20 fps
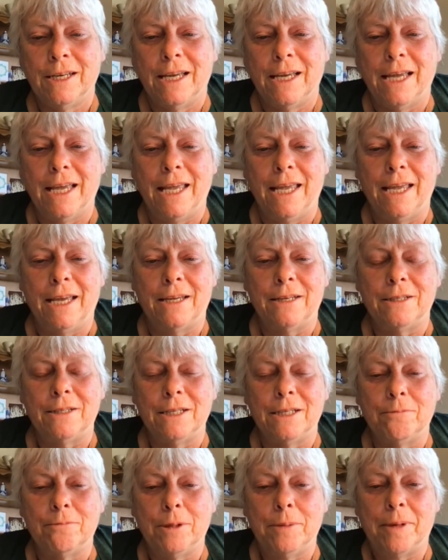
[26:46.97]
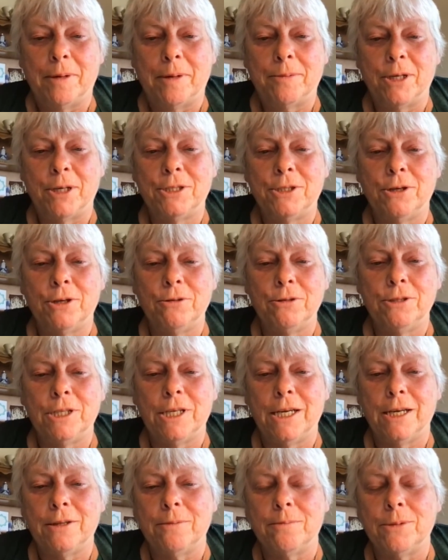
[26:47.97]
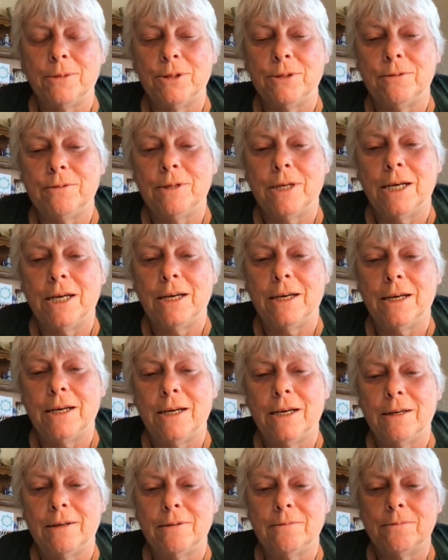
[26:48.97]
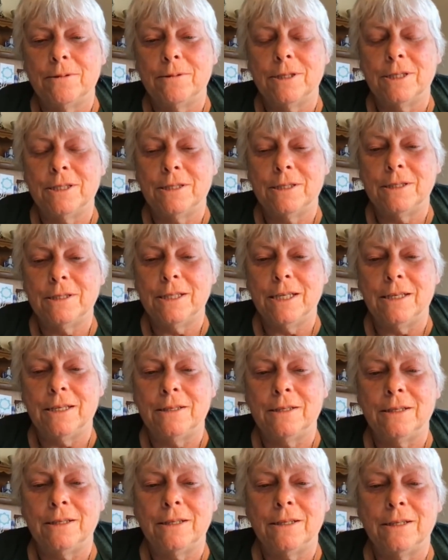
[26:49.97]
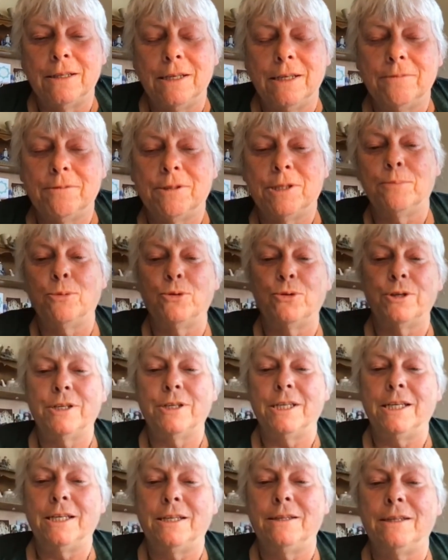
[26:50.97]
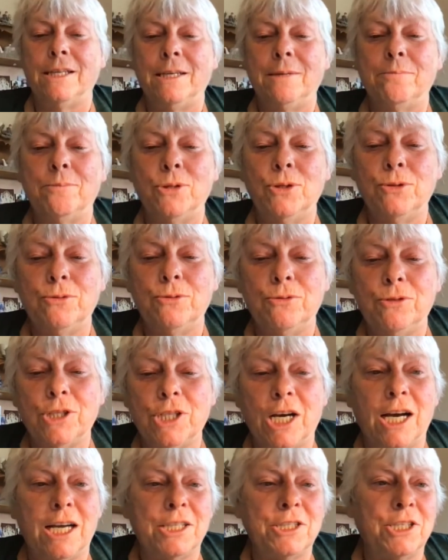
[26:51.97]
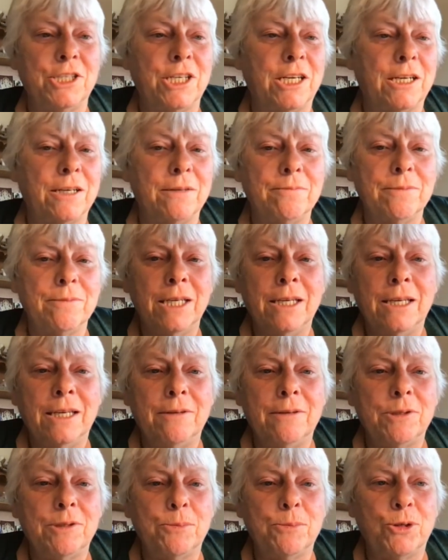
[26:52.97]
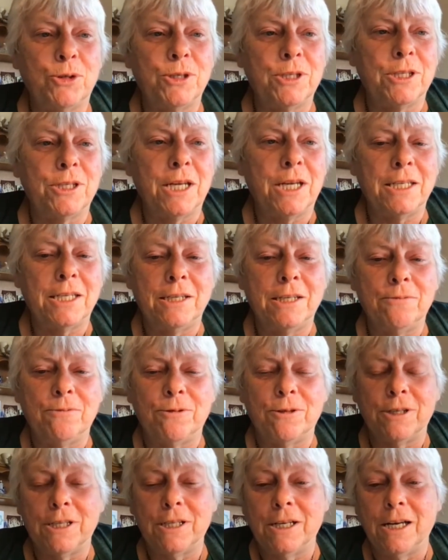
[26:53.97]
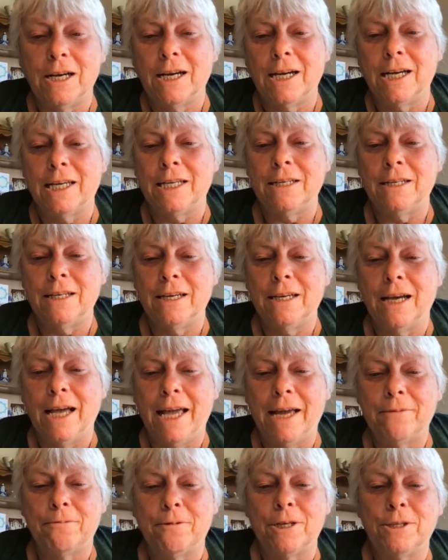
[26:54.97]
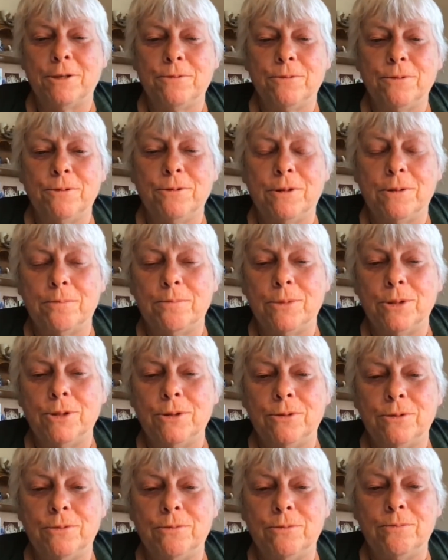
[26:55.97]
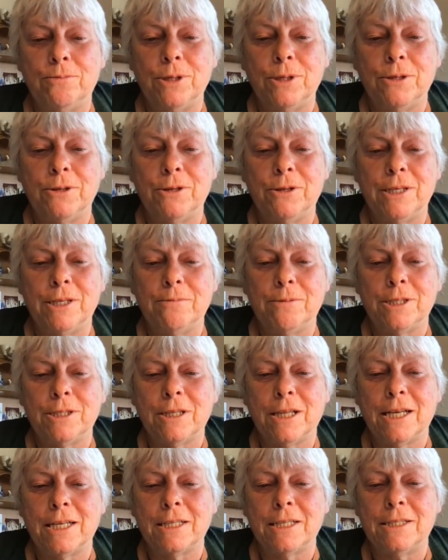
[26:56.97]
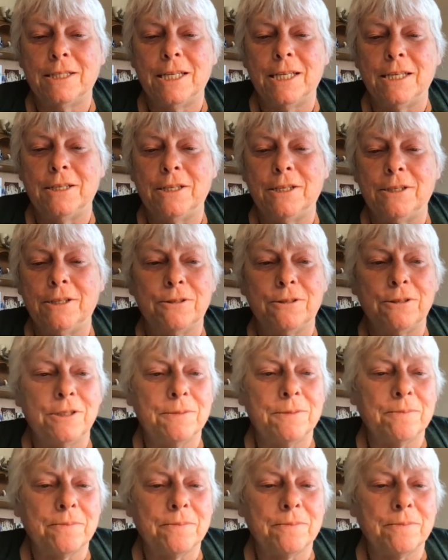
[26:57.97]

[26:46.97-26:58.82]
And remember, I told you how the moon uh, was in, he was born in the moon dasha. He was born in 1949, halfway through the moon period, which lasts 10 years.